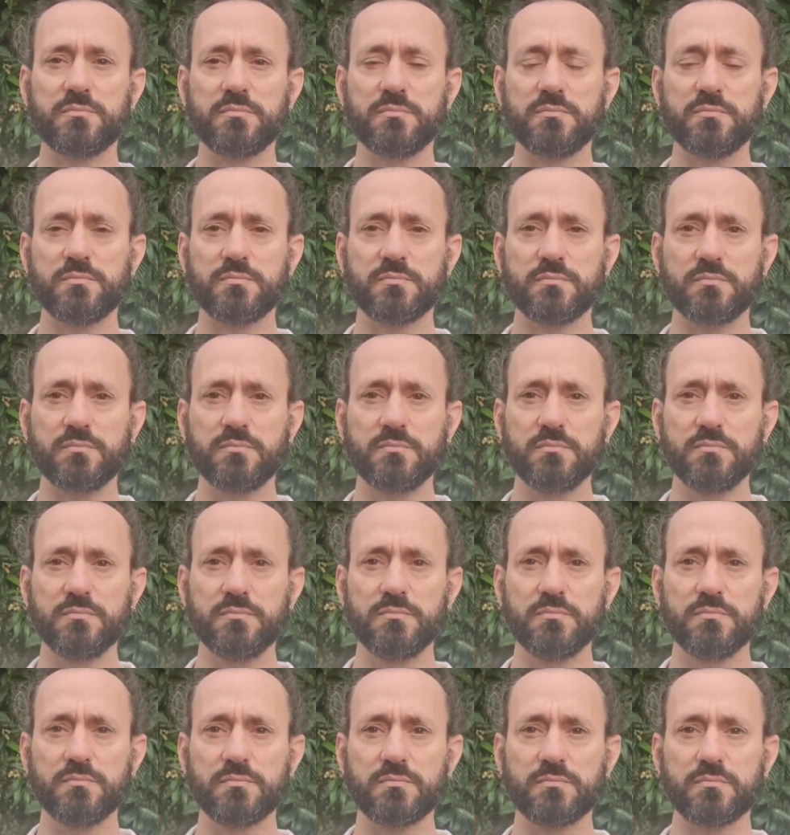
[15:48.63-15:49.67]

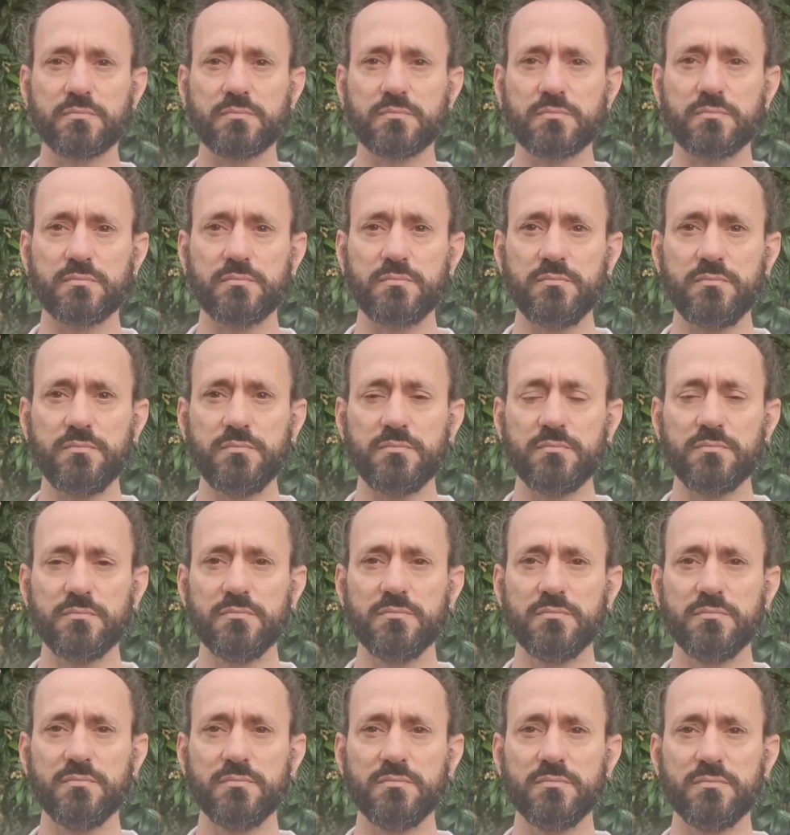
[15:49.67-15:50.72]

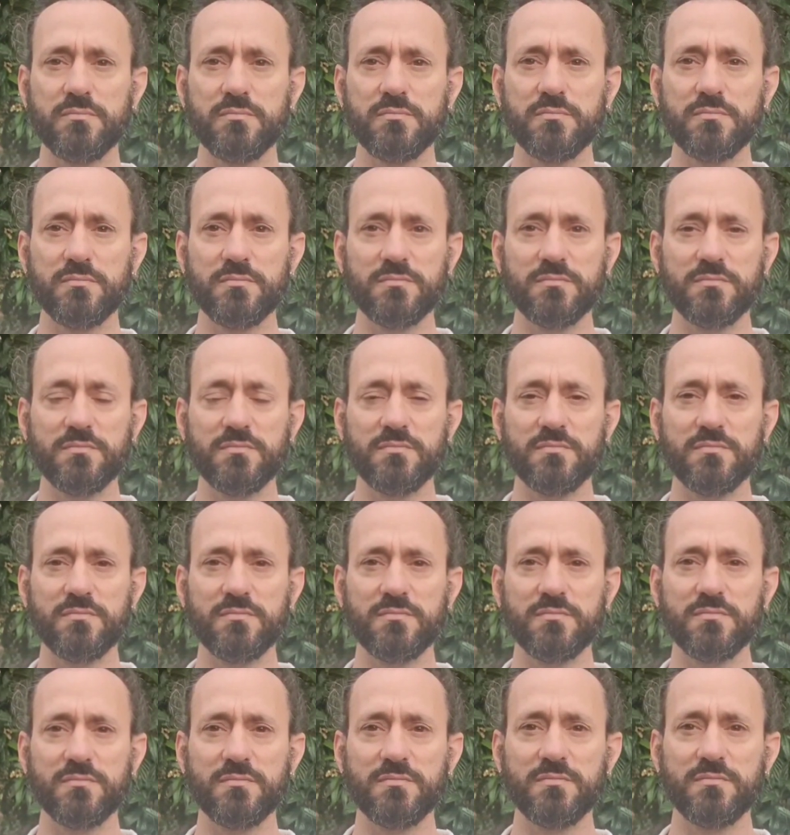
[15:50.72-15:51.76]

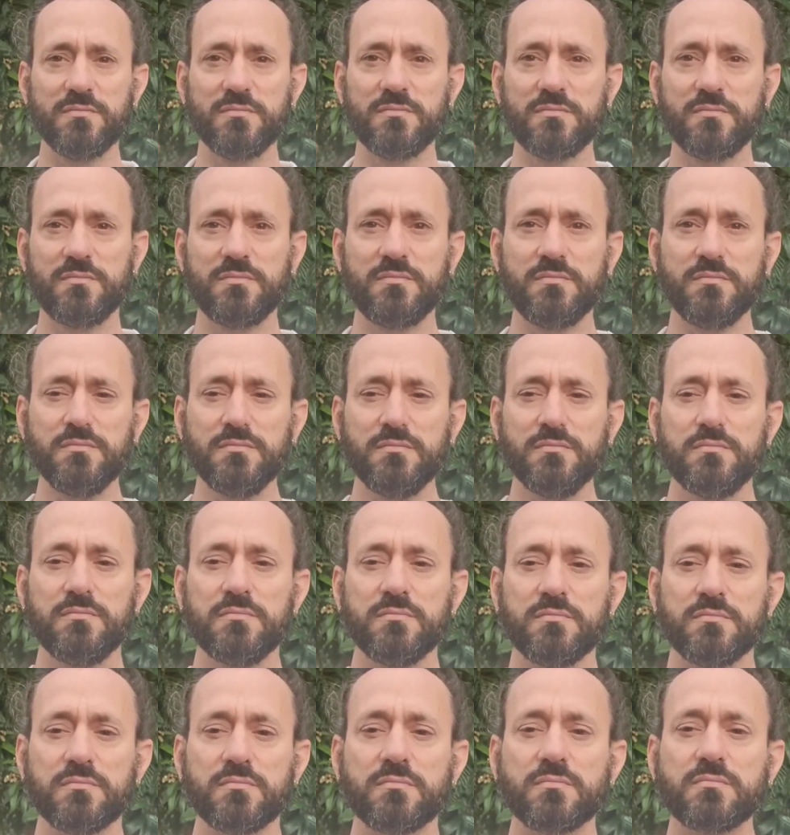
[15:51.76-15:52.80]

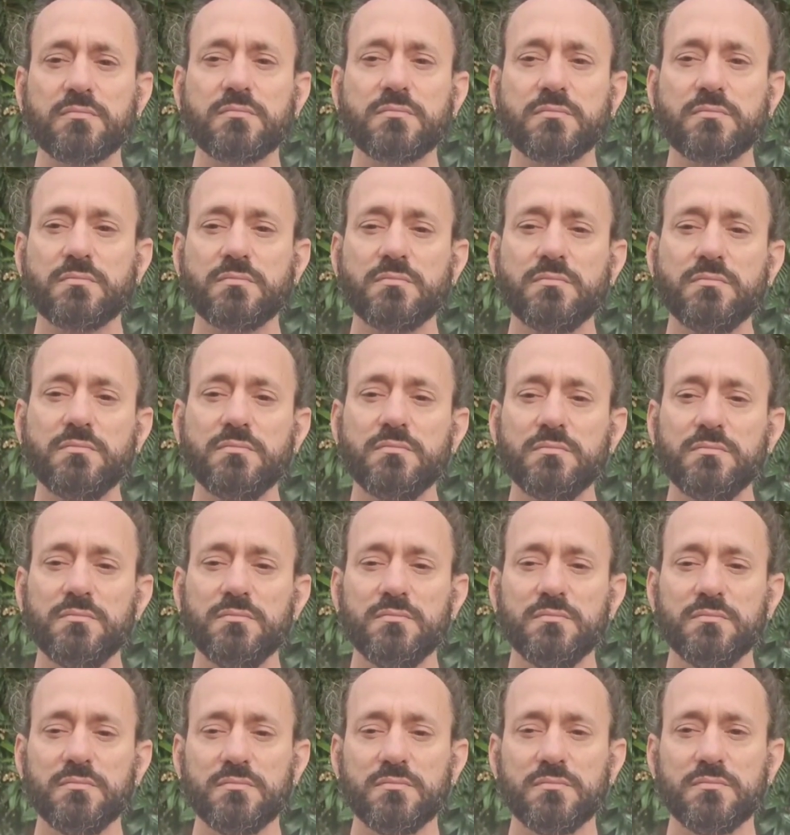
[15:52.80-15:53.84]

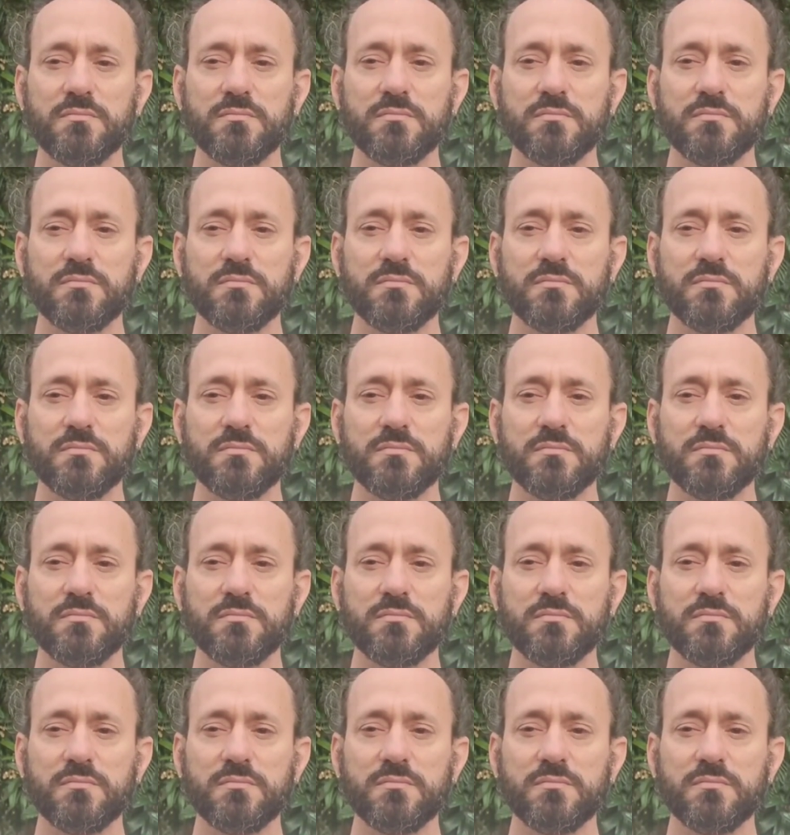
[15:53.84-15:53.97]
(no one is talking)